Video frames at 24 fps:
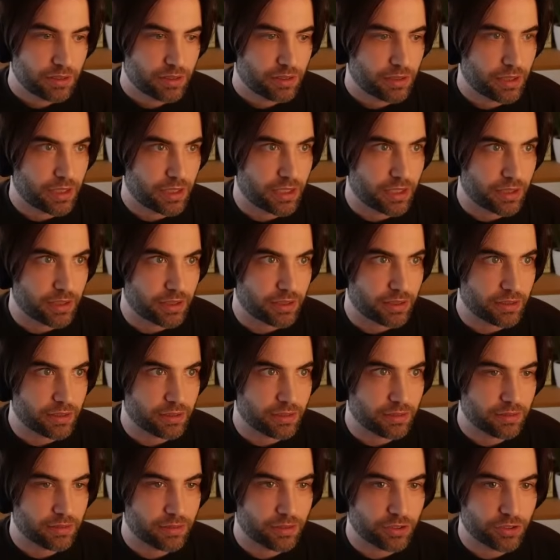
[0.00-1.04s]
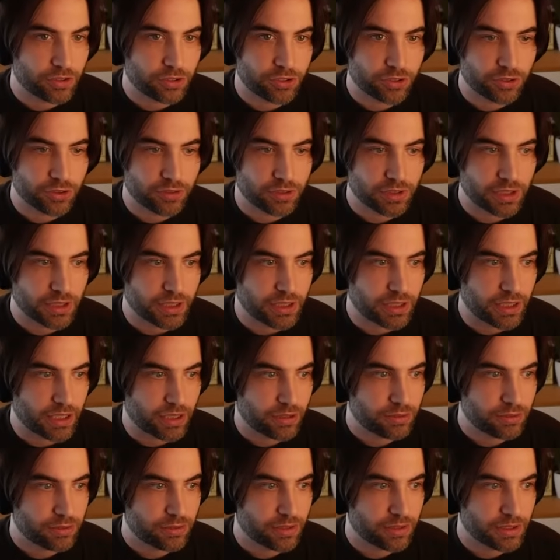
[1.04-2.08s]
and you should check it
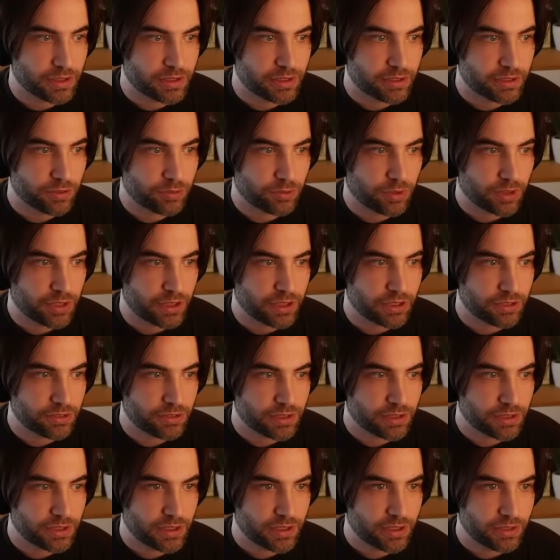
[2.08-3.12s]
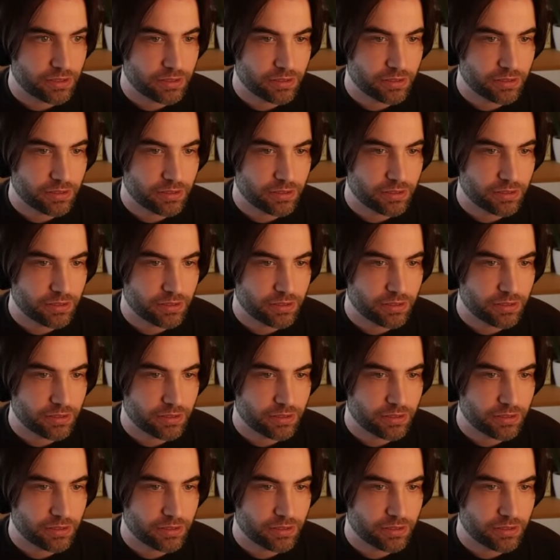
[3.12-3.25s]
out. It's quite interesting,